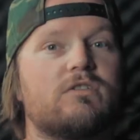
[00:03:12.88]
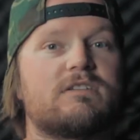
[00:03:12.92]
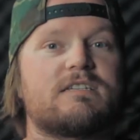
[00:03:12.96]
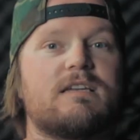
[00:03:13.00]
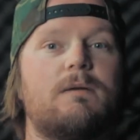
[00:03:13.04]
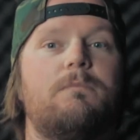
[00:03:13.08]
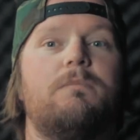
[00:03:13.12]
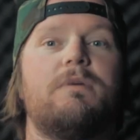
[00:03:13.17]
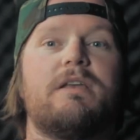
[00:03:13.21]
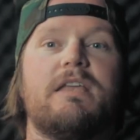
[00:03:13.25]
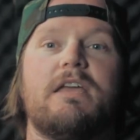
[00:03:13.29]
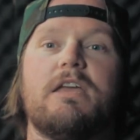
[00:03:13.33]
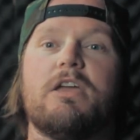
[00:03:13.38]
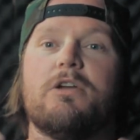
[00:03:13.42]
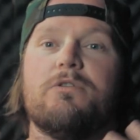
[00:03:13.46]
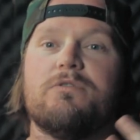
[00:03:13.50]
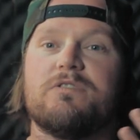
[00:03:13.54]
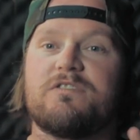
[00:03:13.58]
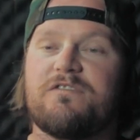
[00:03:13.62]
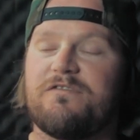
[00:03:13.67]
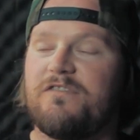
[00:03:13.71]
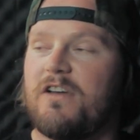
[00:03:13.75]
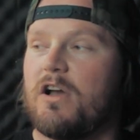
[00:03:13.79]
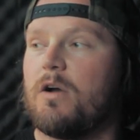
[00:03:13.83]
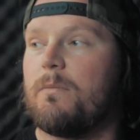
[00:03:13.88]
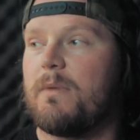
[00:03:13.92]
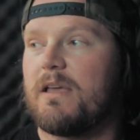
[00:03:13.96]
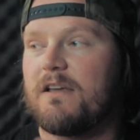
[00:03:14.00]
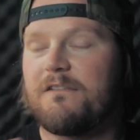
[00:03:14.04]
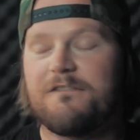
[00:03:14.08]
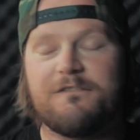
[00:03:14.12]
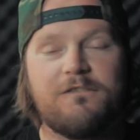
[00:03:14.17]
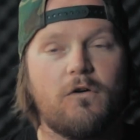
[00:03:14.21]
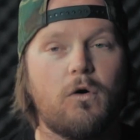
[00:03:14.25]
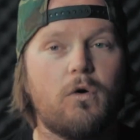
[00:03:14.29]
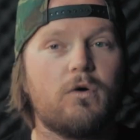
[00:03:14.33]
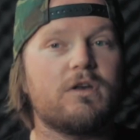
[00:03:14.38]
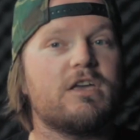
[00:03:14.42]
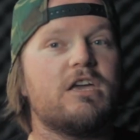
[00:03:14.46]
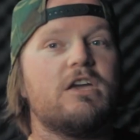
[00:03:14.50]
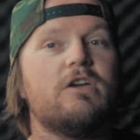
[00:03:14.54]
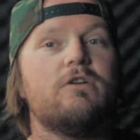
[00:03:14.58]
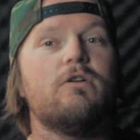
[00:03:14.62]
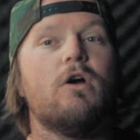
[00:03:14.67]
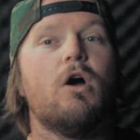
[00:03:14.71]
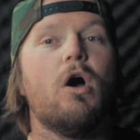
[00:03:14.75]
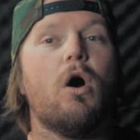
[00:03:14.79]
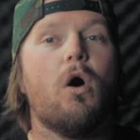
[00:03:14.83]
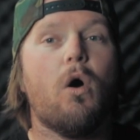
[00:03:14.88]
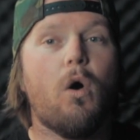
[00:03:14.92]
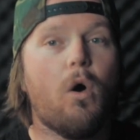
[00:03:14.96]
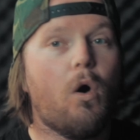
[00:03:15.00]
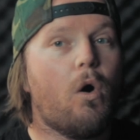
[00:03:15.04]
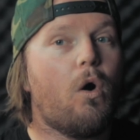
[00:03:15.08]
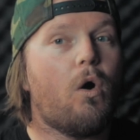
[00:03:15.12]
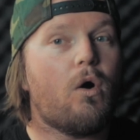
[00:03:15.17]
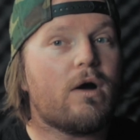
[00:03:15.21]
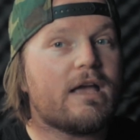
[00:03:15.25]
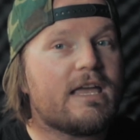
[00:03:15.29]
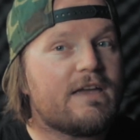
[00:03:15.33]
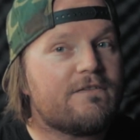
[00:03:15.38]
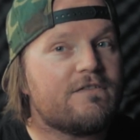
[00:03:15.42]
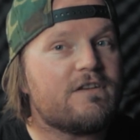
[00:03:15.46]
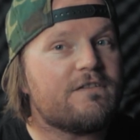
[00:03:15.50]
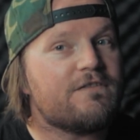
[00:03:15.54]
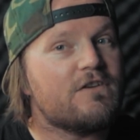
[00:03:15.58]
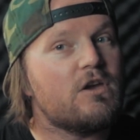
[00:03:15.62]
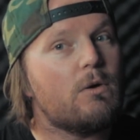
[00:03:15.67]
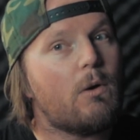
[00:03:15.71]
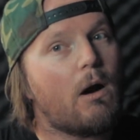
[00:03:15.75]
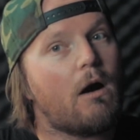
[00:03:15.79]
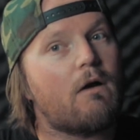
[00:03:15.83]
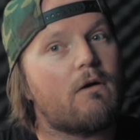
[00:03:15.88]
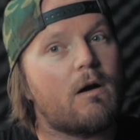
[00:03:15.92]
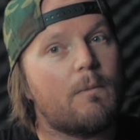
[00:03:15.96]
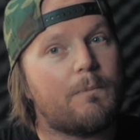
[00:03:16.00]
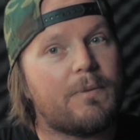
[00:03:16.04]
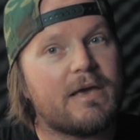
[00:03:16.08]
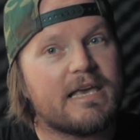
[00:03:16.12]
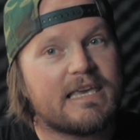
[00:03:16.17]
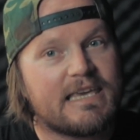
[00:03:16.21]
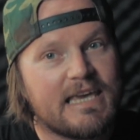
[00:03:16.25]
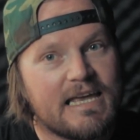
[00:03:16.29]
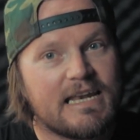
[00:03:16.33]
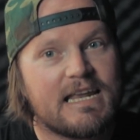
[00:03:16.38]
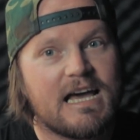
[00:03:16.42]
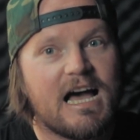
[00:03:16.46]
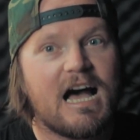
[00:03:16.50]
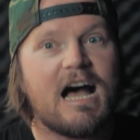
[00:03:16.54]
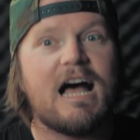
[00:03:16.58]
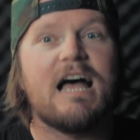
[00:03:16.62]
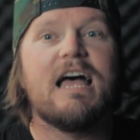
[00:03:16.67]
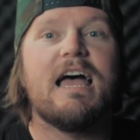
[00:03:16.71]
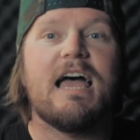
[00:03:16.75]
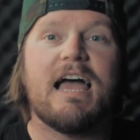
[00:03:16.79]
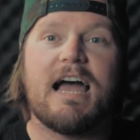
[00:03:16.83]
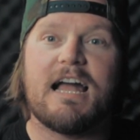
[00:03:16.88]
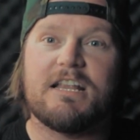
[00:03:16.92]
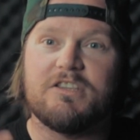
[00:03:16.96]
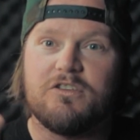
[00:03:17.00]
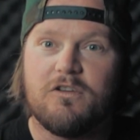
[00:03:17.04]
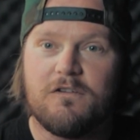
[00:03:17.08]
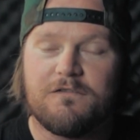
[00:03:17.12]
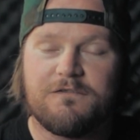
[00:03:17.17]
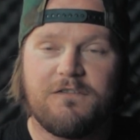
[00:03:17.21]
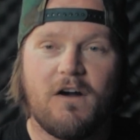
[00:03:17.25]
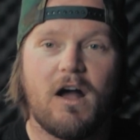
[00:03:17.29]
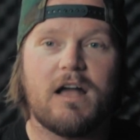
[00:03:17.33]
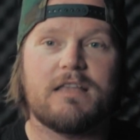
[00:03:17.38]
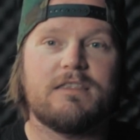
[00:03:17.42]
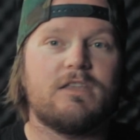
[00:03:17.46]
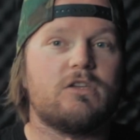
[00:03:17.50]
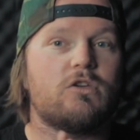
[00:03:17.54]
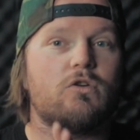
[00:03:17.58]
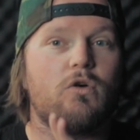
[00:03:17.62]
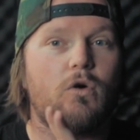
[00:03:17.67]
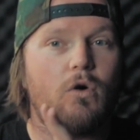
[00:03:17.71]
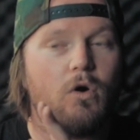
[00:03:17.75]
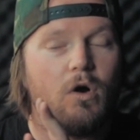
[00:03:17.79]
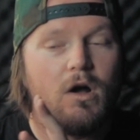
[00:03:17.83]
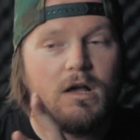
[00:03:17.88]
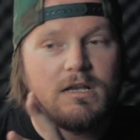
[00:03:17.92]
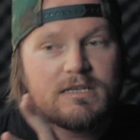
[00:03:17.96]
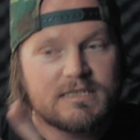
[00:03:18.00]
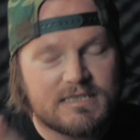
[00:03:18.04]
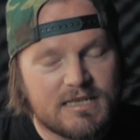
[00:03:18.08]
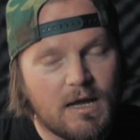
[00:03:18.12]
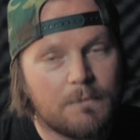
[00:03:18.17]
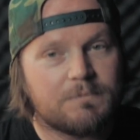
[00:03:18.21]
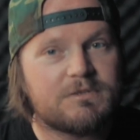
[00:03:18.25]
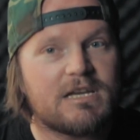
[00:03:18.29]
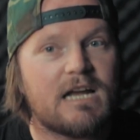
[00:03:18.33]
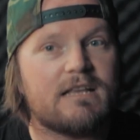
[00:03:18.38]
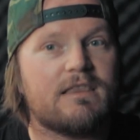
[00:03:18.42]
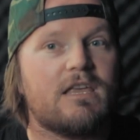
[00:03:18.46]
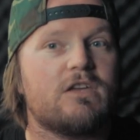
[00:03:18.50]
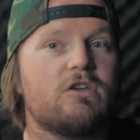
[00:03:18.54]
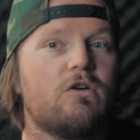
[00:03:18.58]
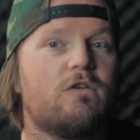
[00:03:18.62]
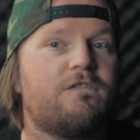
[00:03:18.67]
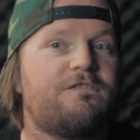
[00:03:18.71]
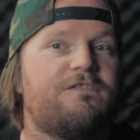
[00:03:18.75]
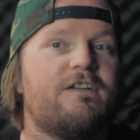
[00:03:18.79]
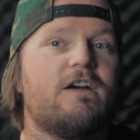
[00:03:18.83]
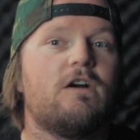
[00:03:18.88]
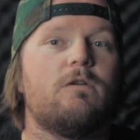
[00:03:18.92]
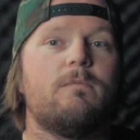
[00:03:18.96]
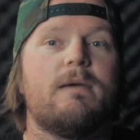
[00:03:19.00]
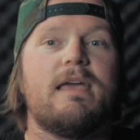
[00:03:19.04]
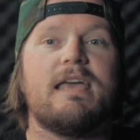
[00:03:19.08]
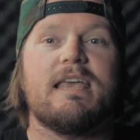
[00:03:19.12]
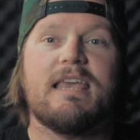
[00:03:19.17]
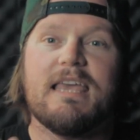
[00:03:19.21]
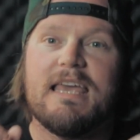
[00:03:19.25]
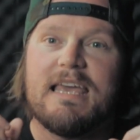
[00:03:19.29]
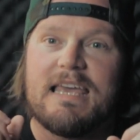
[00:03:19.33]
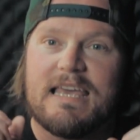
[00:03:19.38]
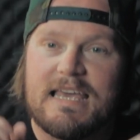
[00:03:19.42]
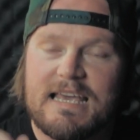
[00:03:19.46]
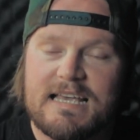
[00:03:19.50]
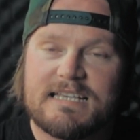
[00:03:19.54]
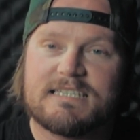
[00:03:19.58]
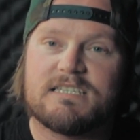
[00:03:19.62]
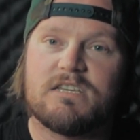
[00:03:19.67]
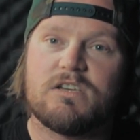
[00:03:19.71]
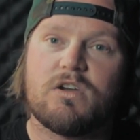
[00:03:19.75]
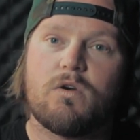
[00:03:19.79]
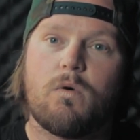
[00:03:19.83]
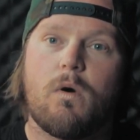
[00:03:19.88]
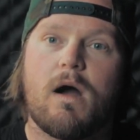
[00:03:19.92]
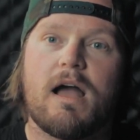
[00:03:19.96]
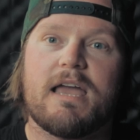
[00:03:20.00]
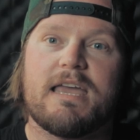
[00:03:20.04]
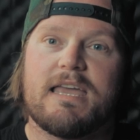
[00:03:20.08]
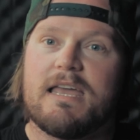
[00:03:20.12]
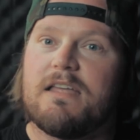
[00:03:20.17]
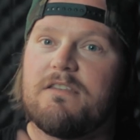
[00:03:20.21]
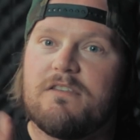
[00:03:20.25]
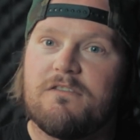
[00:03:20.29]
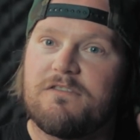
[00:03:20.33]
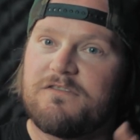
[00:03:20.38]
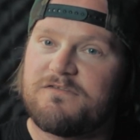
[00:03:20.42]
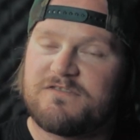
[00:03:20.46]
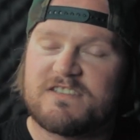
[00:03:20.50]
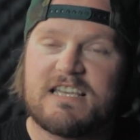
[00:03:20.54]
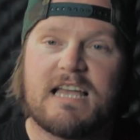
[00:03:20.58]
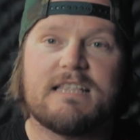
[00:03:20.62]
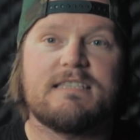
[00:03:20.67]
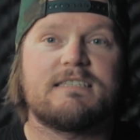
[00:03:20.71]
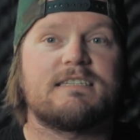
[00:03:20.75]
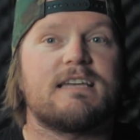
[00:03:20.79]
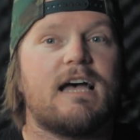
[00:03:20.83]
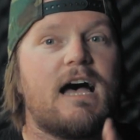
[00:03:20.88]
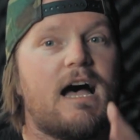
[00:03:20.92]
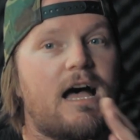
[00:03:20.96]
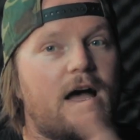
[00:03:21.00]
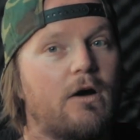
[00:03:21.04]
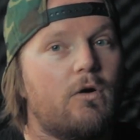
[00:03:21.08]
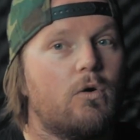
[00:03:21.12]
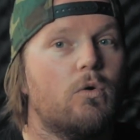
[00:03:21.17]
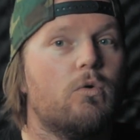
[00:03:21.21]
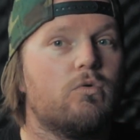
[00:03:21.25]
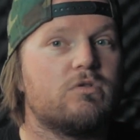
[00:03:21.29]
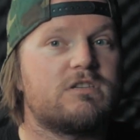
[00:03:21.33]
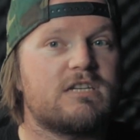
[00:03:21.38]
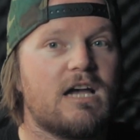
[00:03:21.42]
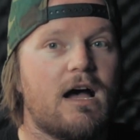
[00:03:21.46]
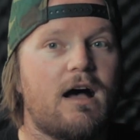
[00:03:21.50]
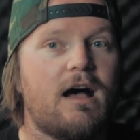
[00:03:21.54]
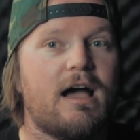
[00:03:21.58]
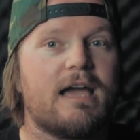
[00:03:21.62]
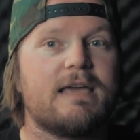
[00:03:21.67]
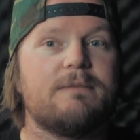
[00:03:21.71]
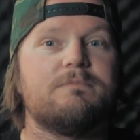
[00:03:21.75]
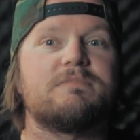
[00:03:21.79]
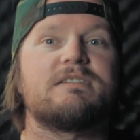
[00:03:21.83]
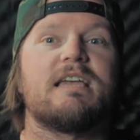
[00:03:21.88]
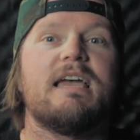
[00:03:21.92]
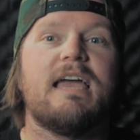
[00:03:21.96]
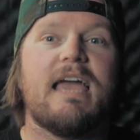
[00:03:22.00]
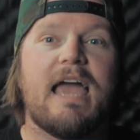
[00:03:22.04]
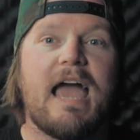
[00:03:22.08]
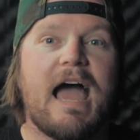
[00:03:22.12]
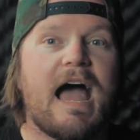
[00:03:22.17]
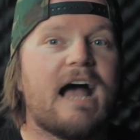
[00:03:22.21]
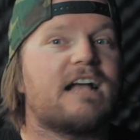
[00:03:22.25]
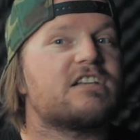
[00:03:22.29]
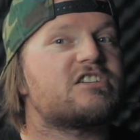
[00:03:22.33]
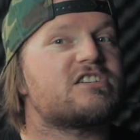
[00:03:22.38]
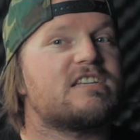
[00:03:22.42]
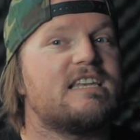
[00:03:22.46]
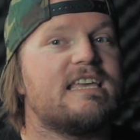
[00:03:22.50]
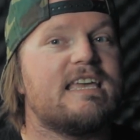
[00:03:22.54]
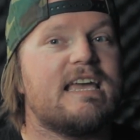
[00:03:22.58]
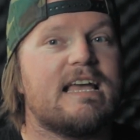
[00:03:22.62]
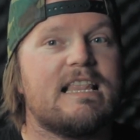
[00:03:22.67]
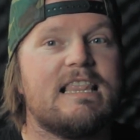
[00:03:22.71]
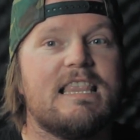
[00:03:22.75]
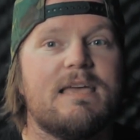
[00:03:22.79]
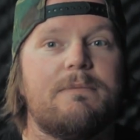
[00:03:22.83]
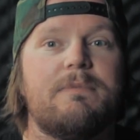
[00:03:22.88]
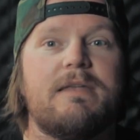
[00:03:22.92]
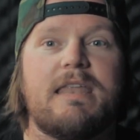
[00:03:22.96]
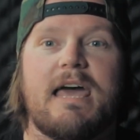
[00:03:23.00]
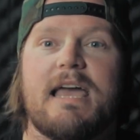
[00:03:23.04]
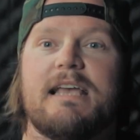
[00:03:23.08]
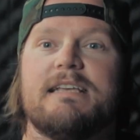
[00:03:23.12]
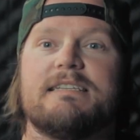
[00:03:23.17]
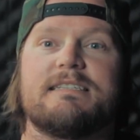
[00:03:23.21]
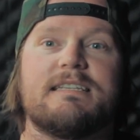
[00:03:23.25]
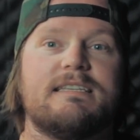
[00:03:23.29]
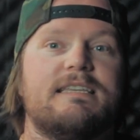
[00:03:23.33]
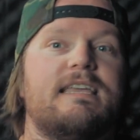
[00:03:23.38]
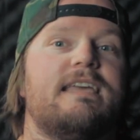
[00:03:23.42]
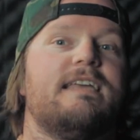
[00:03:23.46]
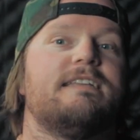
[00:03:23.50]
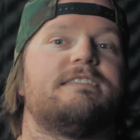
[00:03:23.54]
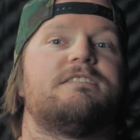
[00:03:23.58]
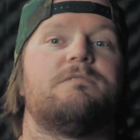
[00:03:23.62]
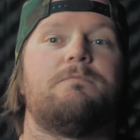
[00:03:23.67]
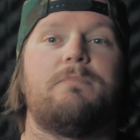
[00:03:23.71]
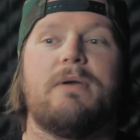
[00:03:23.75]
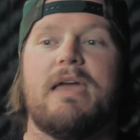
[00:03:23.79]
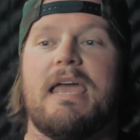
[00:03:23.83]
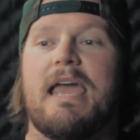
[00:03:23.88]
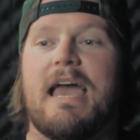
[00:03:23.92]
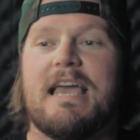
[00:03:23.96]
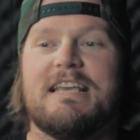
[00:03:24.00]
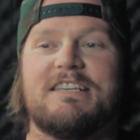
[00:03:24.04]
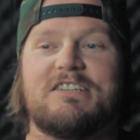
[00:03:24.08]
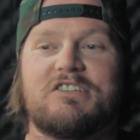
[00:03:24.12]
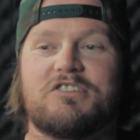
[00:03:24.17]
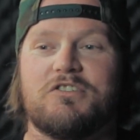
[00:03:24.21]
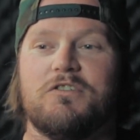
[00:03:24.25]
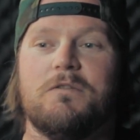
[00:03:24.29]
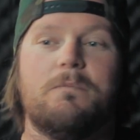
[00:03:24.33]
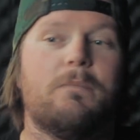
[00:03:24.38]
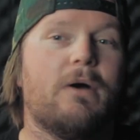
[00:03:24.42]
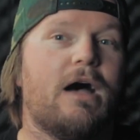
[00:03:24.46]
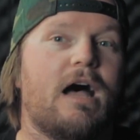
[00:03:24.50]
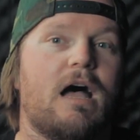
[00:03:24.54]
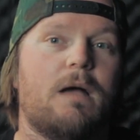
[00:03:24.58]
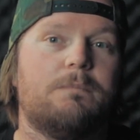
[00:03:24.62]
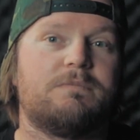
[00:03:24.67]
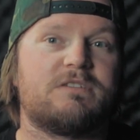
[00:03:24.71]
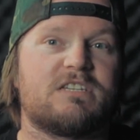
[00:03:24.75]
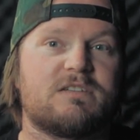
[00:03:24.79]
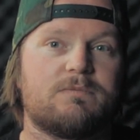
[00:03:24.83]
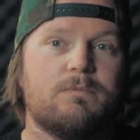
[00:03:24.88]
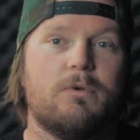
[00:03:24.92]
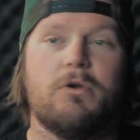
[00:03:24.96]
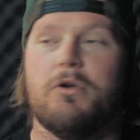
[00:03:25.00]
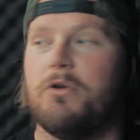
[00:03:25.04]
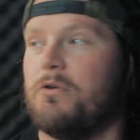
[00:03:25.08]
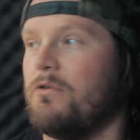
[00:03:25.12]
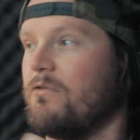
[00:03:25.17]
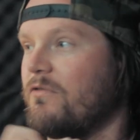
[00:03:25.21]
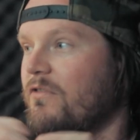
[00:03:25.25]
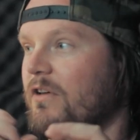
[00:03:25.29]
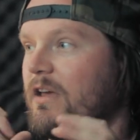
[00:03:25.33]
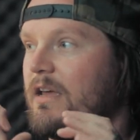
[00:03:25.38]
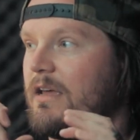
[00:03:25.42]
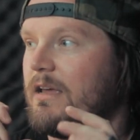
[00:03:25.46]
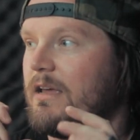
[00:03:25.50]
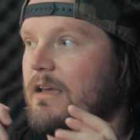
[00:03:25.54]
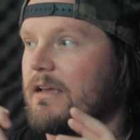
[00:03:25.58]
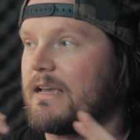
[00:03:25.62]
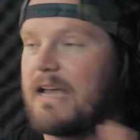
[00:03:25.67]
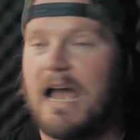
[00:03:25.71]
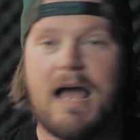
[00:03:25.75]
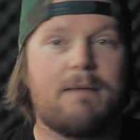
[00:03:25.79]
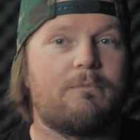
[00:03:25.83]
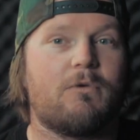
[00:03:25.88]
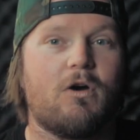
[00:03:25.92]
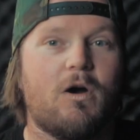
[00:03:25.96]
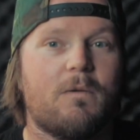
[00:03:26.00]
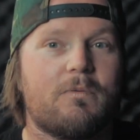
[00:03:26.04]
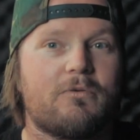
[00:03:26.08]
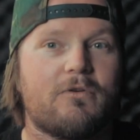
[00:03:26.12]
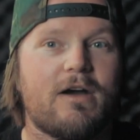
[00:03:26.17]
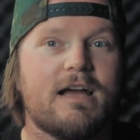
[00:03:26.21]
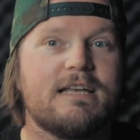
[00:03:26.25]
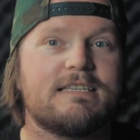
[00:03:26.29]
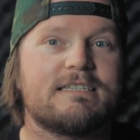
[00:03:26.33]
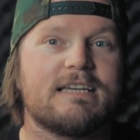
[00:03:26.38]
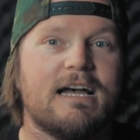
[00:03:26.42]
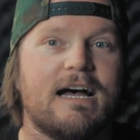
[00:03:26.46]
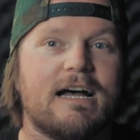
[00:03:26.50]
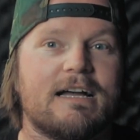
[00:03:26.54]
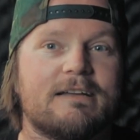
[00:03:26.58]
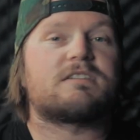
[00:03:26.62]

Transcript: somebody who's filming for you, or even if you are a beginner and you find that your subject that you're filming isn't quite in the center at all times, it actually eliminates the need to be a superb smooth camera operator.